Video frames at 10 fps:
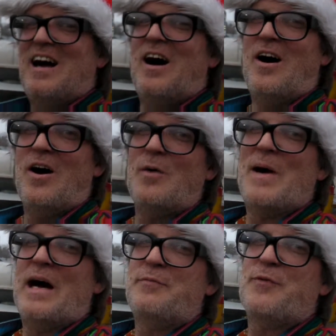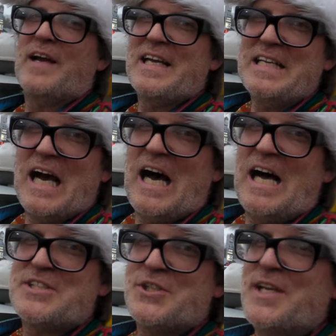Oh my friggin'
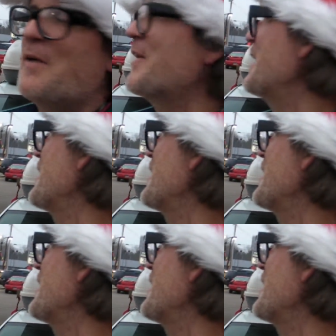gosh, I'm never gonna